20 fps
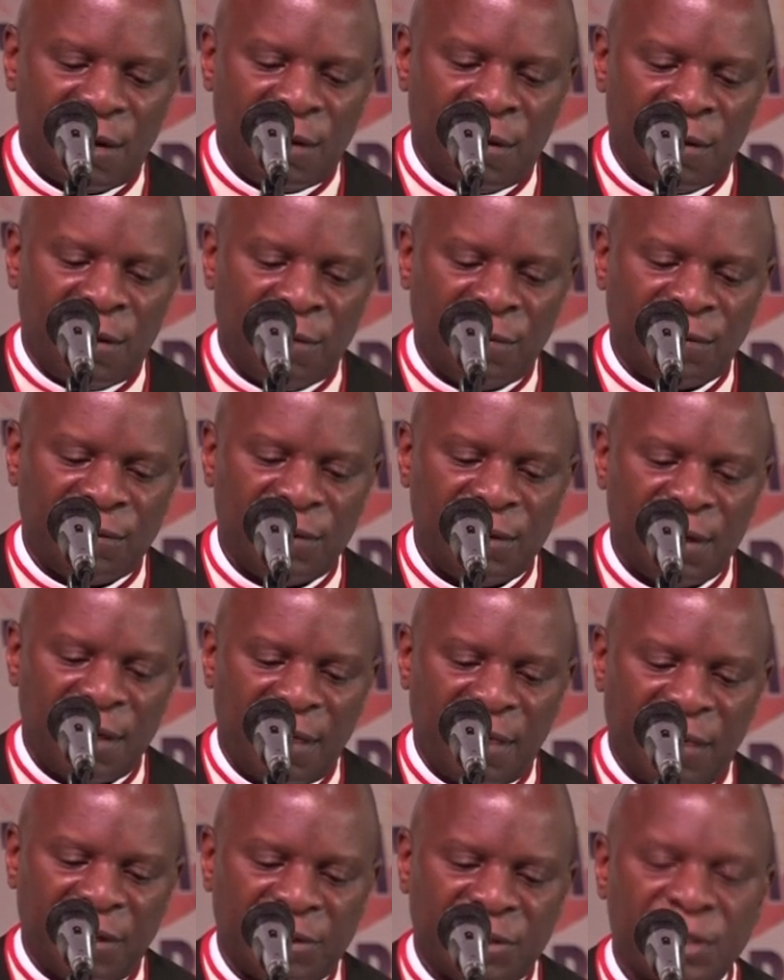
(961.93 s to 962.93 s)
of
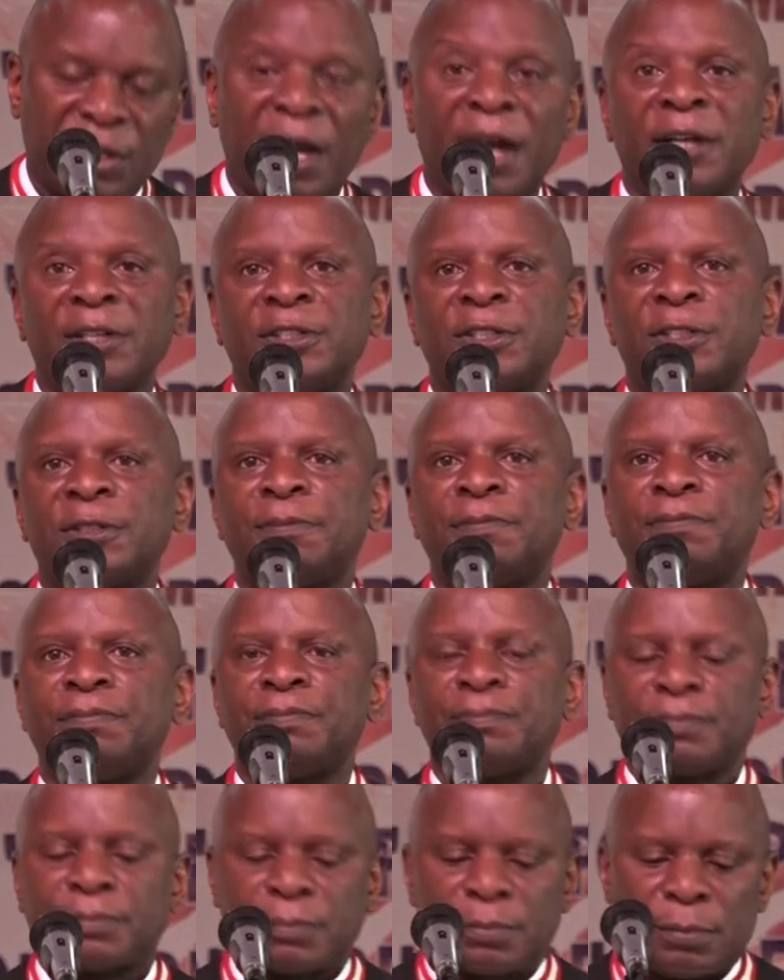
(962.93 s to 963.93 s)
the church.
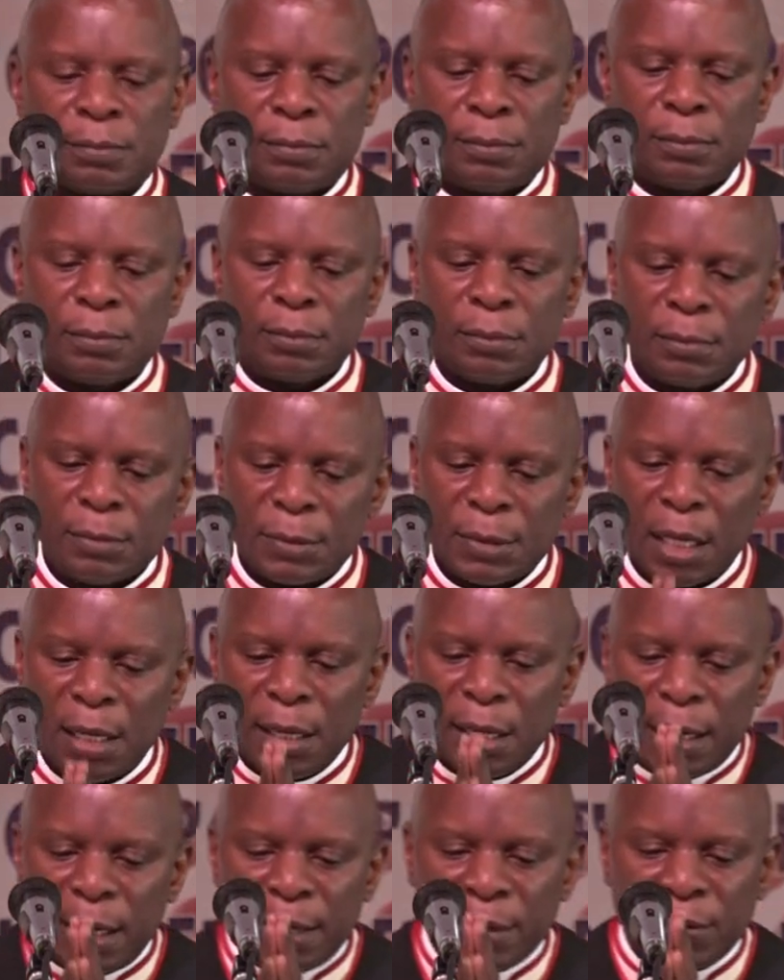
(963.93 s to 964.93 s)

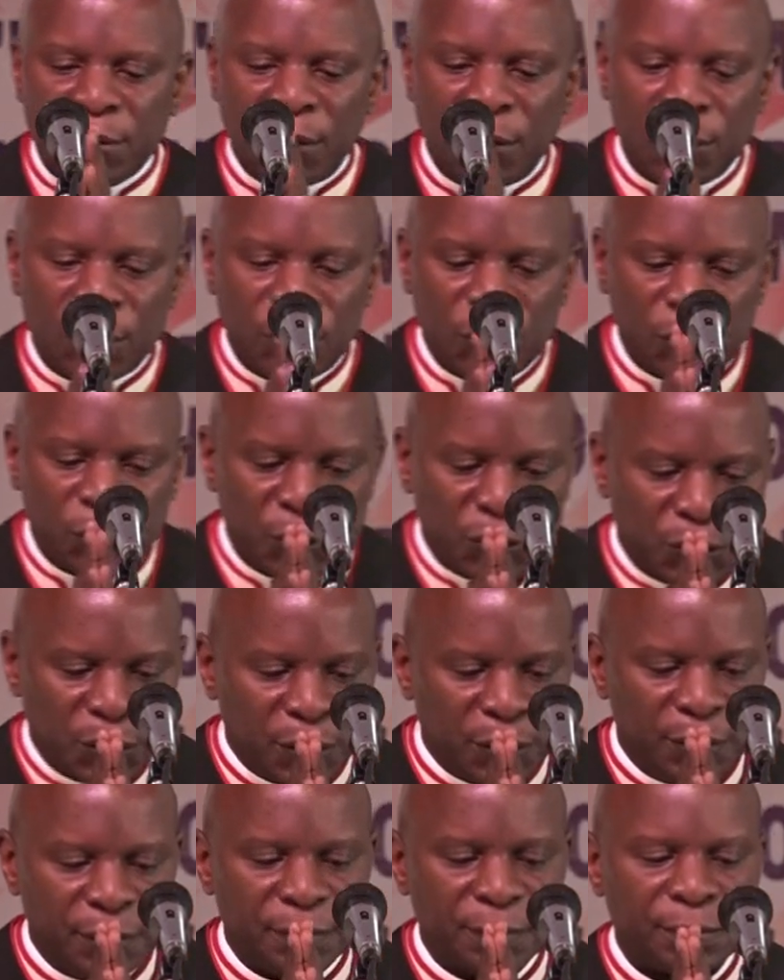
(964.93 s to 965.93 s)
In
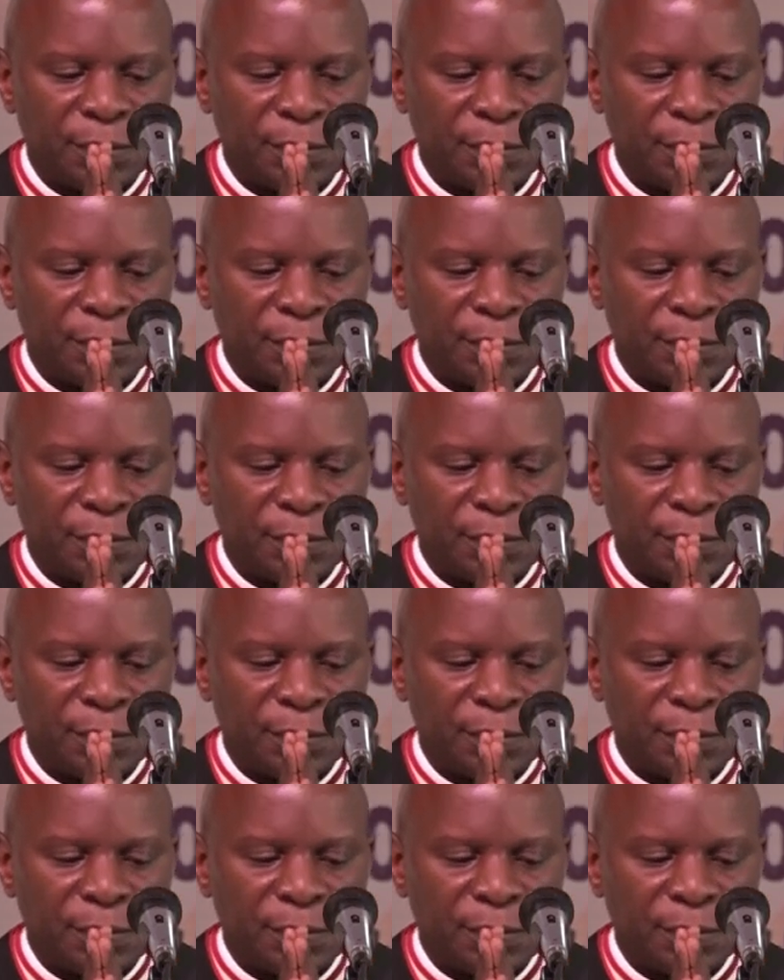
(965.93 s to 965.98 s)
conclusion,